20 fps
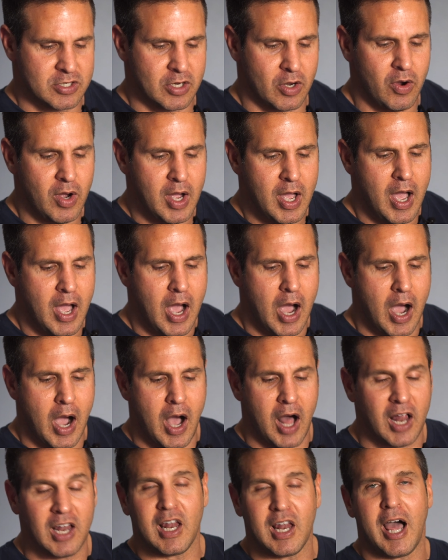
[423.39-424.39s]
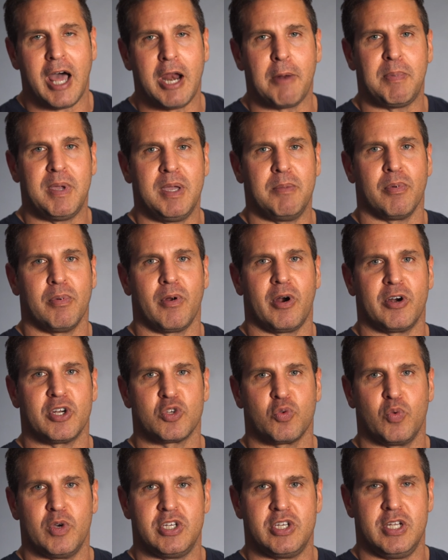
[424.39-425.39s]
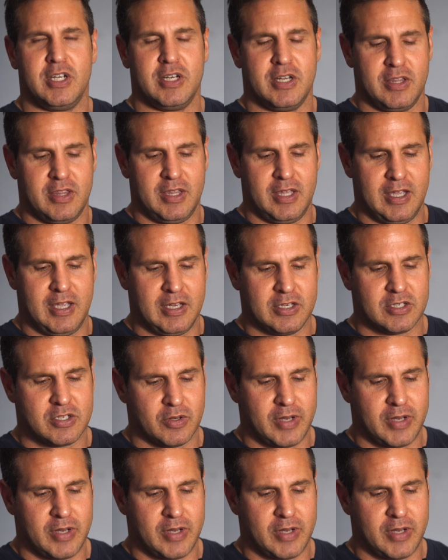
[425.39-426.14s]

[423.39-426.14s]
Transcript: So uh, a lot of people are switching to these.